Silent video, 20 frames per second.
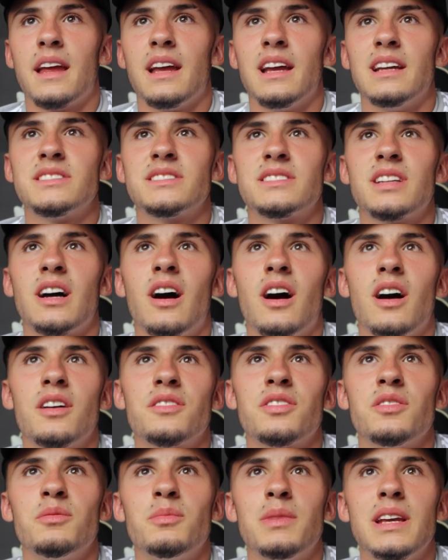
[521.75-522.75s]
it's hard
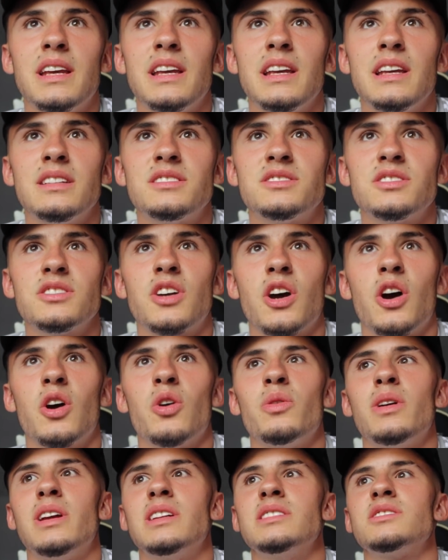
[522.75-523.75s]
for me to go
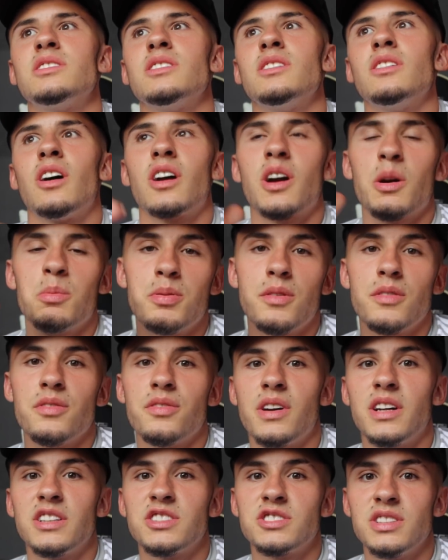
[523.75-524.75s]
into, like,
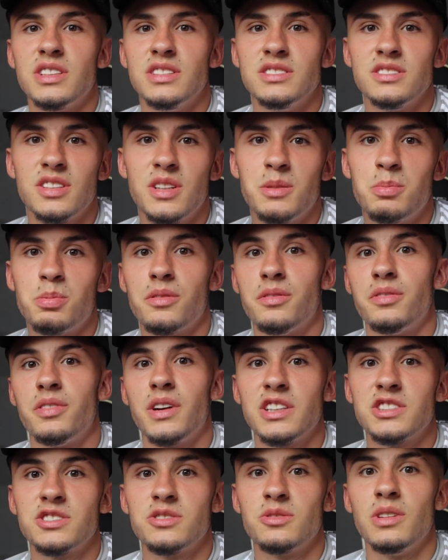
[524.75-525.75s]
into the
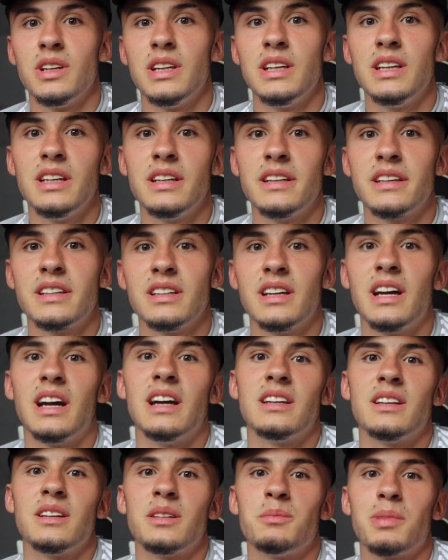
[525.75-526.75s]
professional league
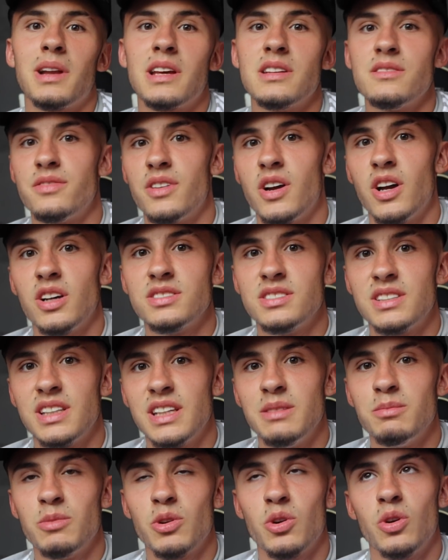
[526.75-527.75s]
and play first
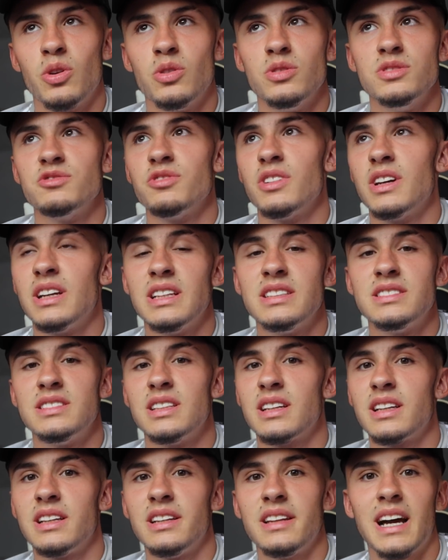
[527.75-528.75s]
team, because
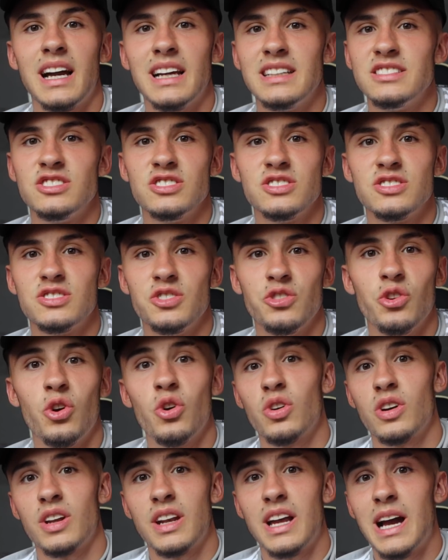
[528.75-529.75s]
realistically that is just
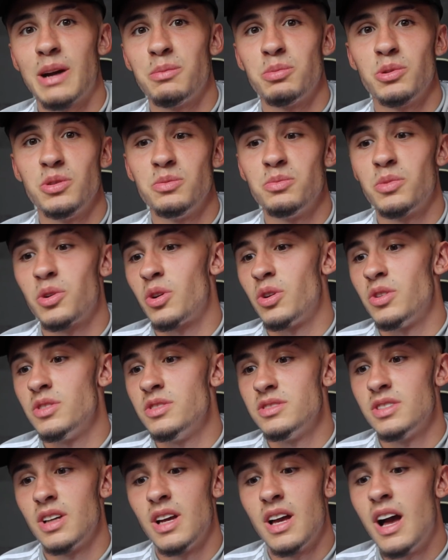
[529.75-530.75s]
not going to happen,
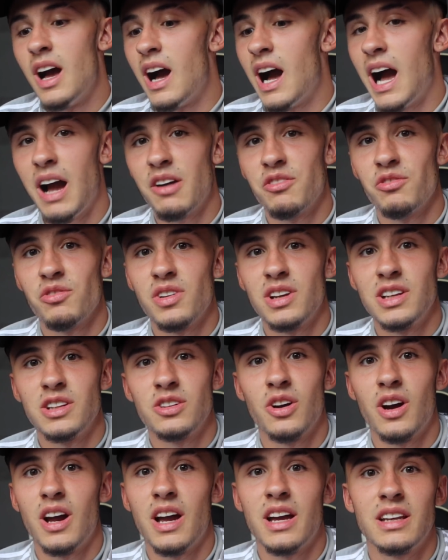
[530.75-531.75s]
because I haven't really
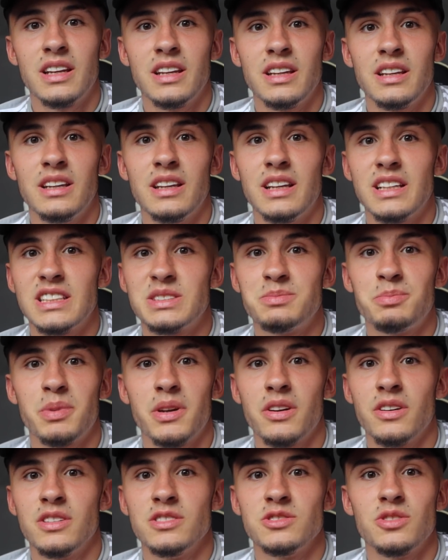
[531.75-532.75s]
got any
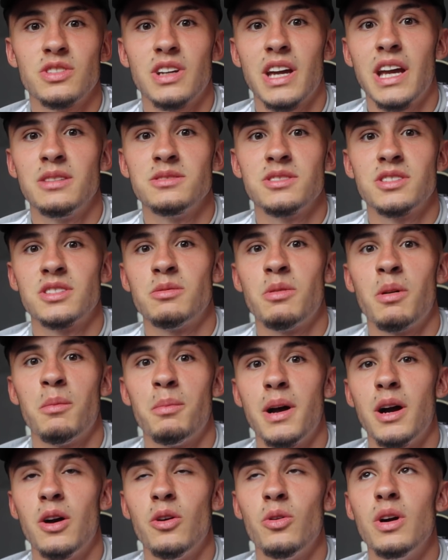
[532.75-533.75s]
experience or games under my
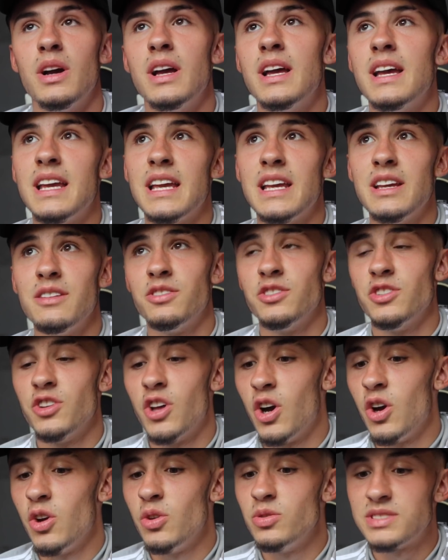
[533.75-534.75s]
belt. Even
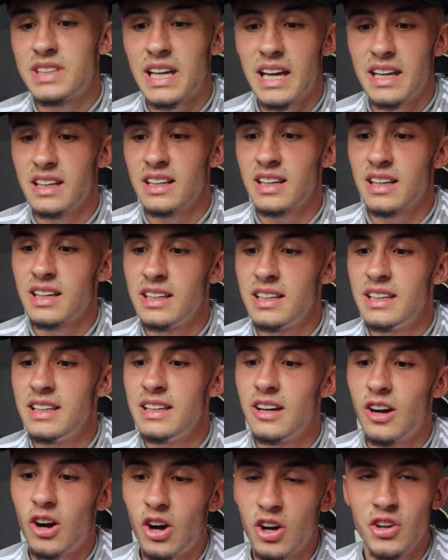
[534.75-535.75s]
though
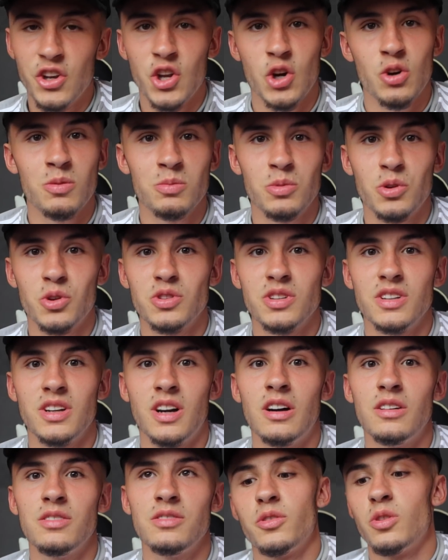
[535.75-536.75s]
technically I know I'm good
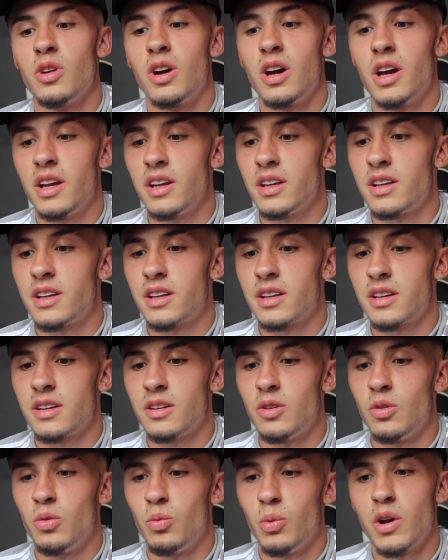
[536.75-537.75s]
enough. I feel like
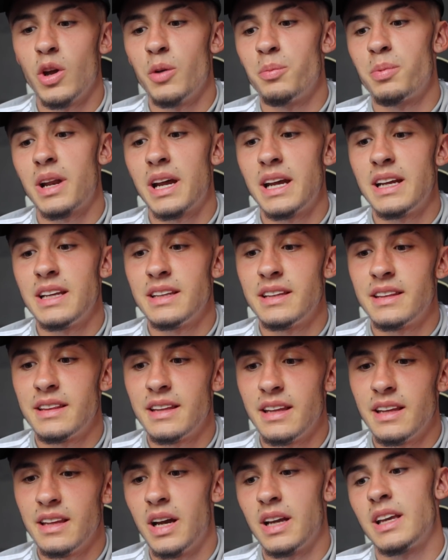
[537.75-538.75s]
when I played
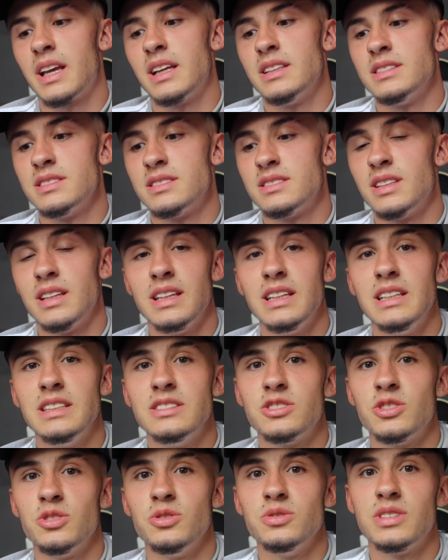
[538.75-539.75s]
against the League
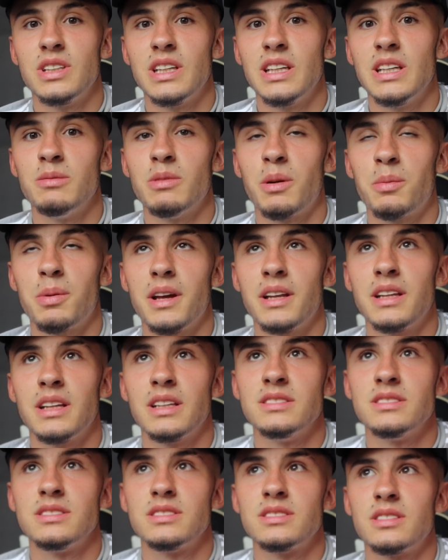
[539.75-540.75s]
2 team, I played
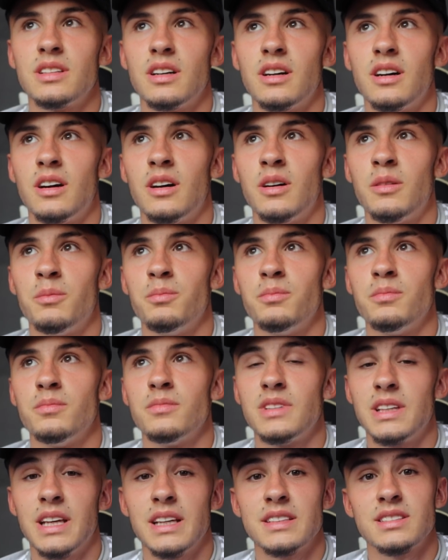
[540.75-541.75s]
against
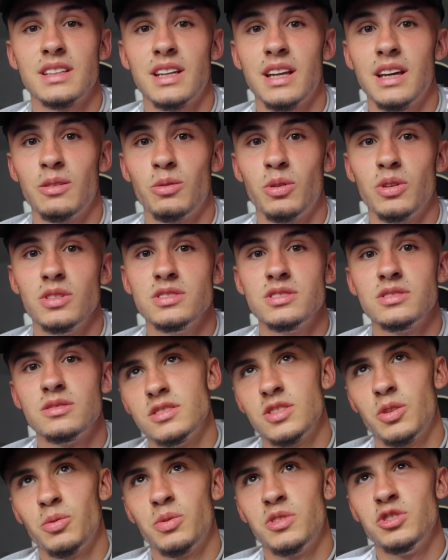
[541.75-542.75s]
yesterday it was.
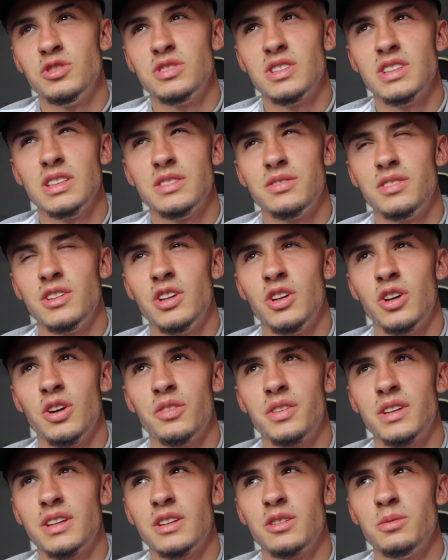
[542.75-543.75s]
So when you see this video, I
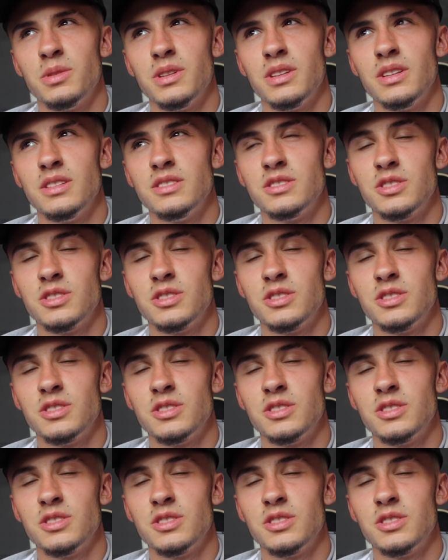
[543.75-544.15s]
think it'll be